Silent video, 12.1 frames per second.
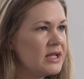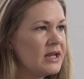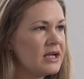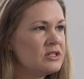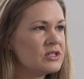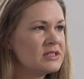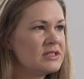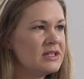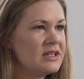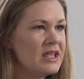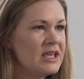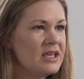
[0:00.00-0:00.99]
and I just
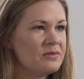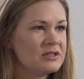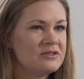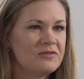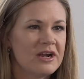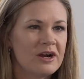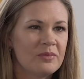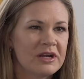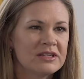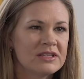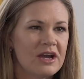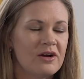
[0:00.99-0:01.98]
didn't think it was fair
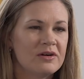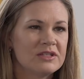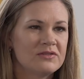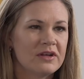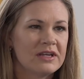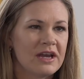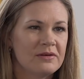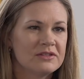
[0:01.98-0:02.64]
because I always felt like I